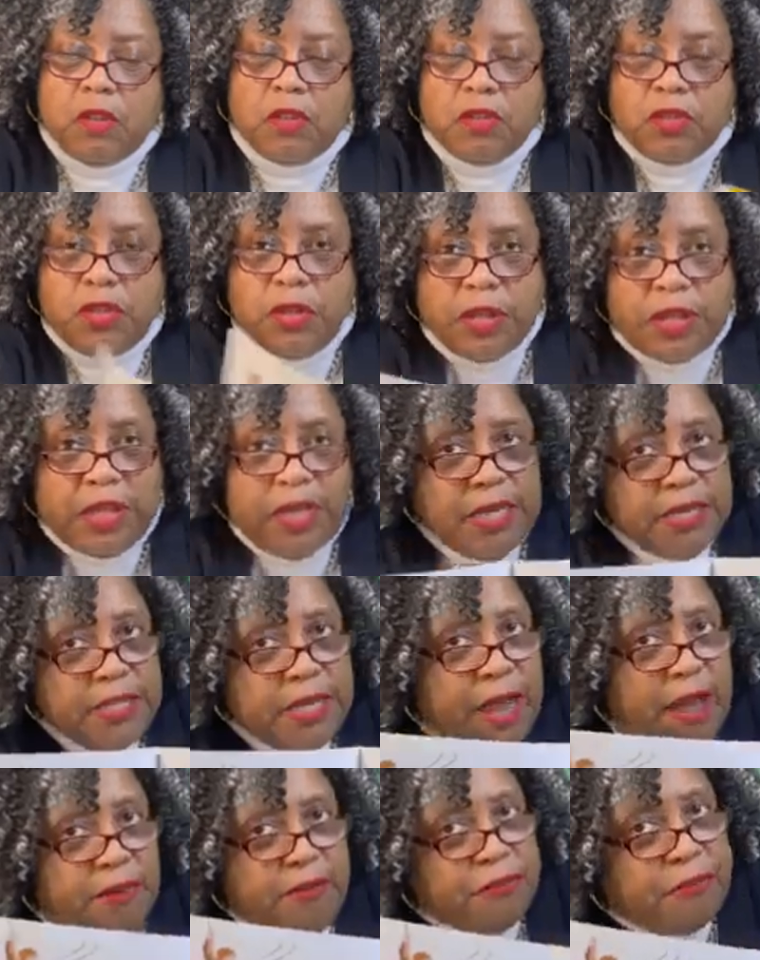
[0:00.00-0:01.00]
So the kids
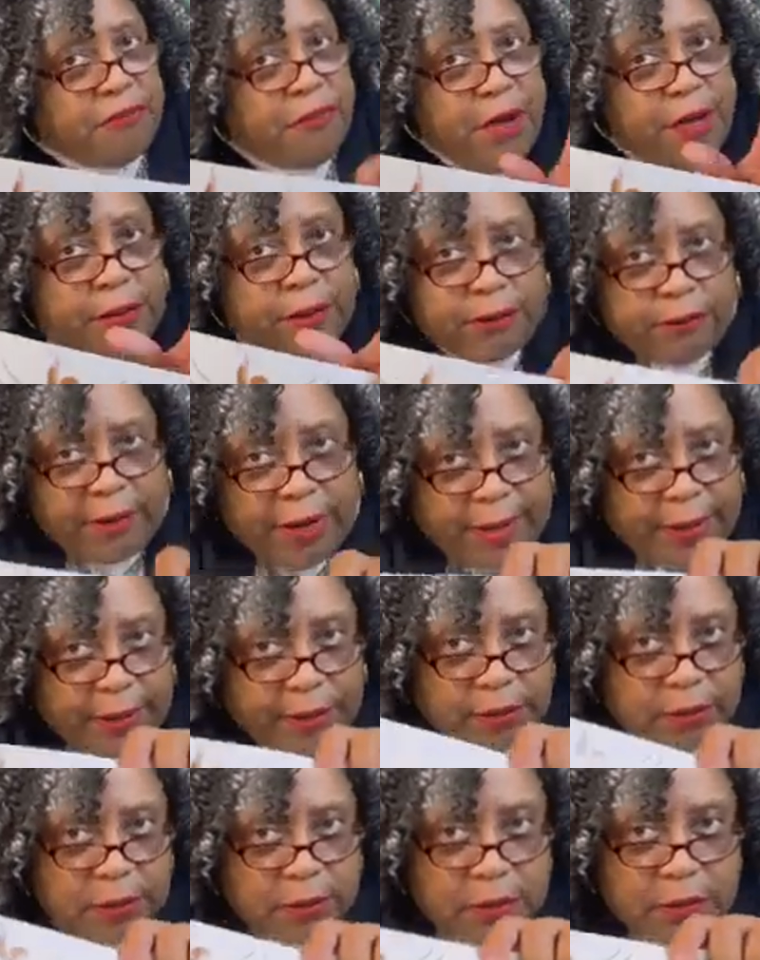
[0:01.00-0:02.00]
are having fun, right?